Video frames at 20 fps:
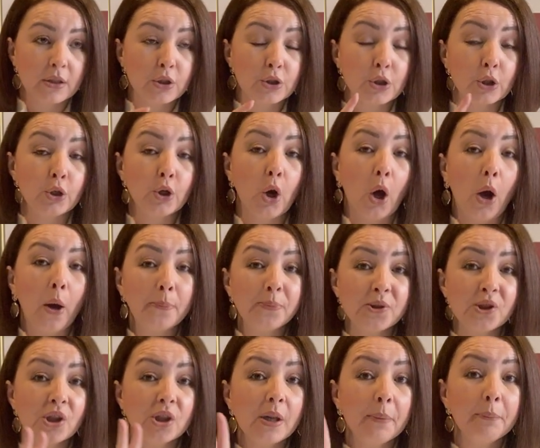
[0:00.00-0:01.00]
So your
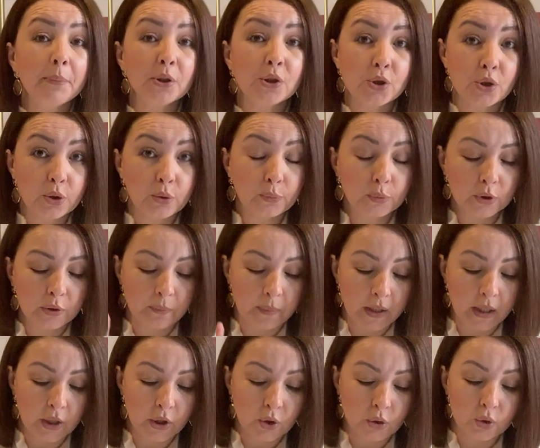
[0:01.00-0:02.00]
option number 2 would
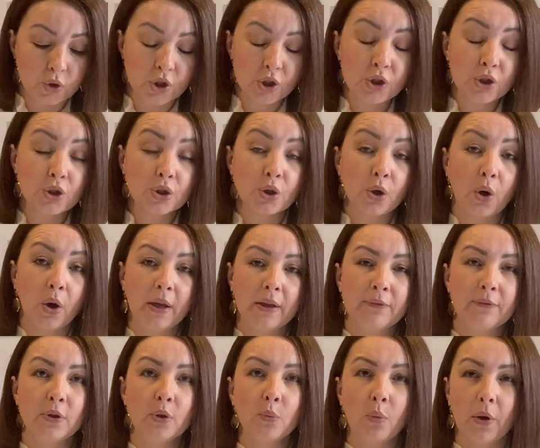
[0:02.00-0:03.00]
be, you just go,
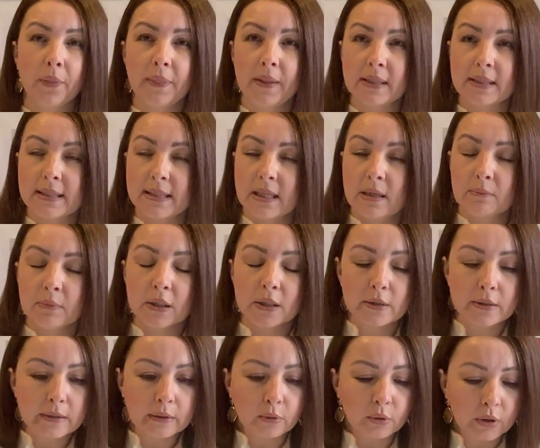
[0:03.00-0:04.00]
if you want that
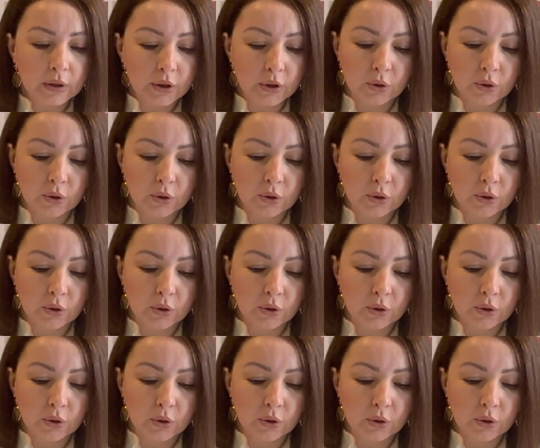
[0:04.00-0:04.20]
seamless look,